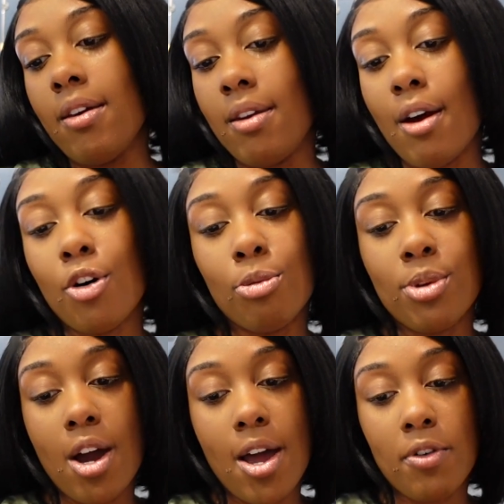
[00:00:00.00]
And I
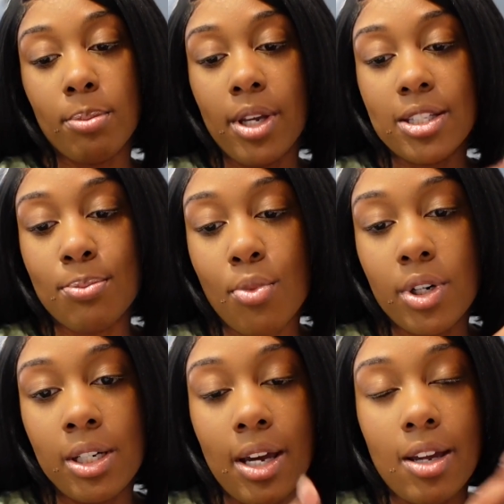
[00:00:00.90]
hope y'all have a blessed
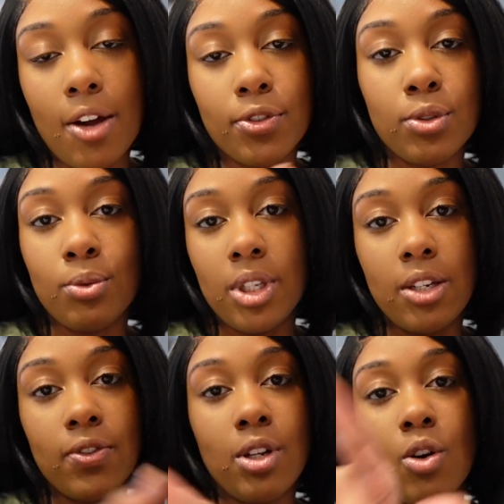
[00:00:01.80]
morning, night, afternoon,
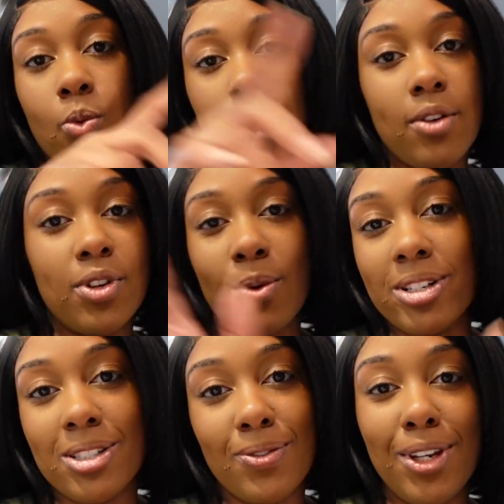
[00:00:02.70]
evening, or whenever you
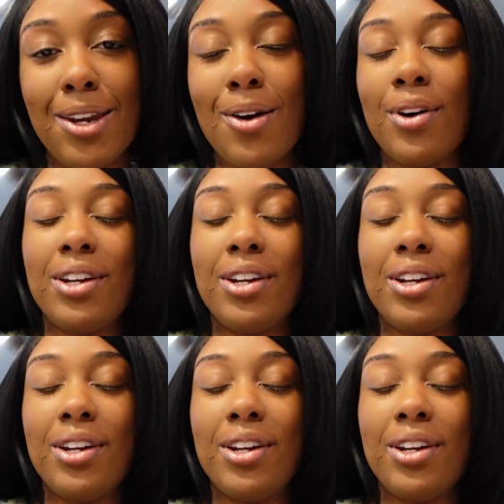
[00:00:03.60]
watch this video.